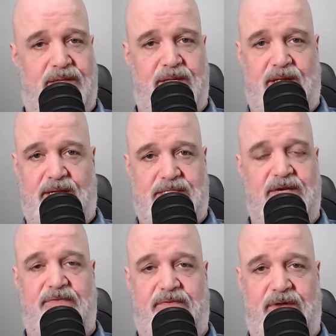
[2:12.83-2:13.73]
And that's a
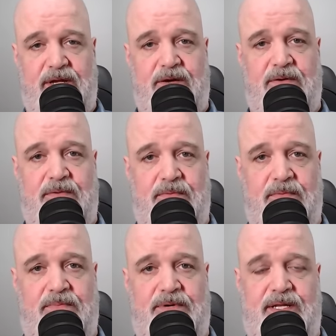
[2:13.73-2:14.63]
different video,
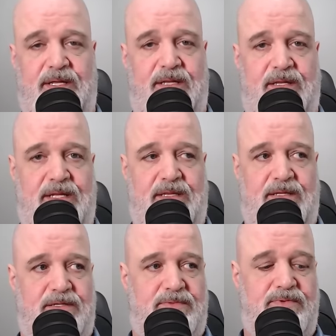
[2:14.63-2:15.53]
but
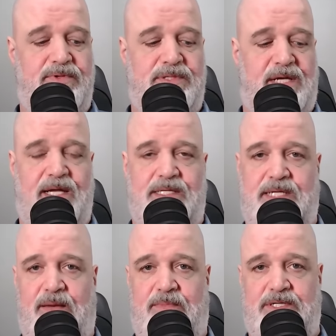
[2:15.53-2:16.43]
there's rules against
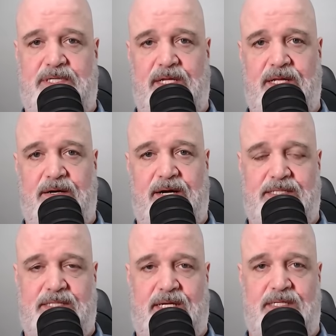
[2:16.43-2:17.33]
how much the leader
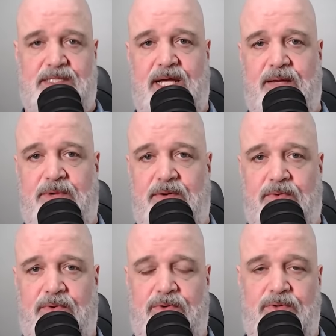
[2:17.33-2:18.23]
can say about
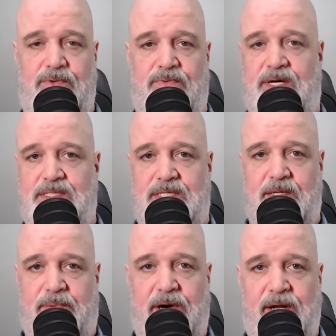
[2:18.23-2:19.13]
who runs in the
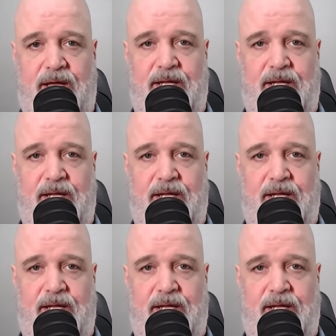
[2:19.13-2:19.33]
party.